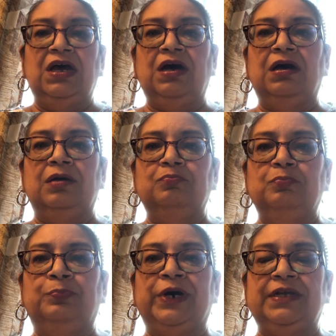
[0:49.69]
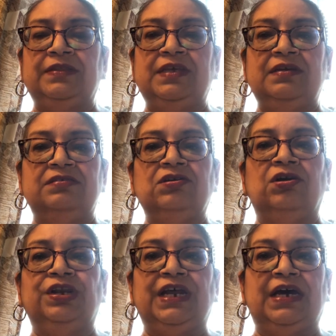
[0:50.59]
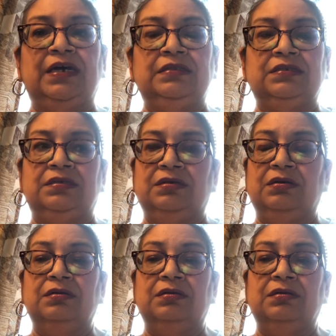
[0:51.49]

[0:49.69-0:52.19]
Um, but these are not